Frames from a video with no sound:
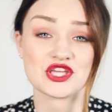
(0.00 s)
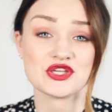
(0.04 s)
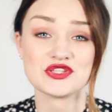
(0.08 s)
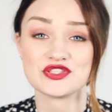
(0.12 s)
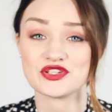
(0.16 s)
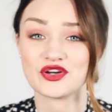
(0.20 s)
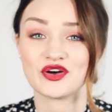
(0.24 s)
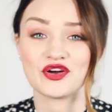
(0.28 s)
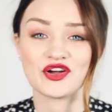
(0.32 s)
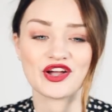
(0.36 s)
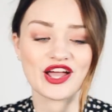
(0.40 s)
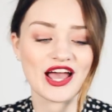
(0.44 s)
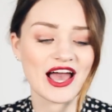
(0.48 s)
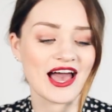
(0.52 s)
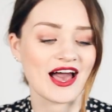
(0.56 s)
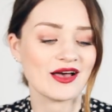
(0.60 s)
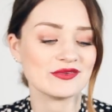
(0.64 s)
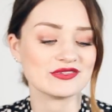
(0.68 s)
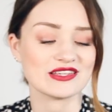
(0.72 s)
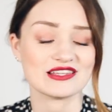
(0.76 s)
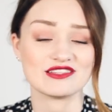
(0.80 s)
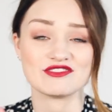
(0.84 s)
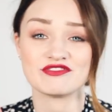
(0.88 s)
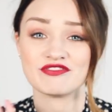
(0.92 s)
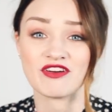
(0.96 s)
use it on
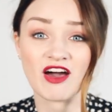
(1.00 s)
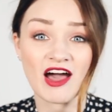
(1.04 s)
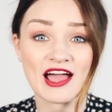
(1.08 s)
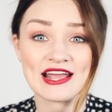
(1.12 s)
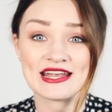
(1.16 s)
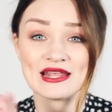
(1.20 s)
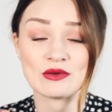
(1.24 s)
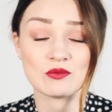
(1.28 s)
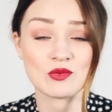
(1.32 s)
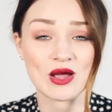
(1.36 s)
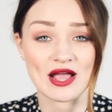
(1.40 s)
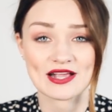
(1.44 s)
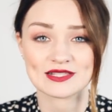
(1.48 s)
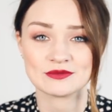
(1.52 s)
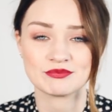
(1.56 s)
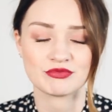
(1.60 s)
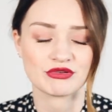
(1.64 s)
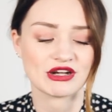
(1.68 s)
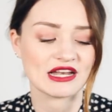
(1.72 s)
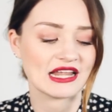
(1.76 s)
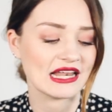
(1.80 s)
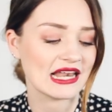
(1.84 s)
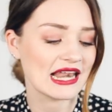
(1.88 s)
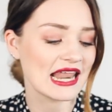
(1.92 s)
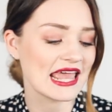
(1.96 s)
curls, it's fine, it works
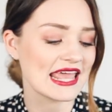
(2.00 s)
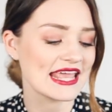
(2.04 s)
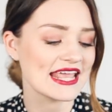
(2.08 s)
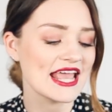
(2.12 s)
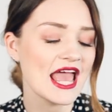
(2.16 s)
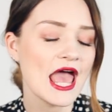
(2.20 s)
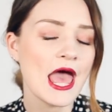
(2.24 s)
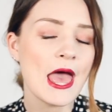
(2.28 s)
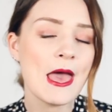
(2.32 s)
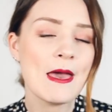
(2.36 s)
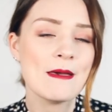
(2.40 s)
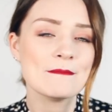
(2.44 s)
brilliantly,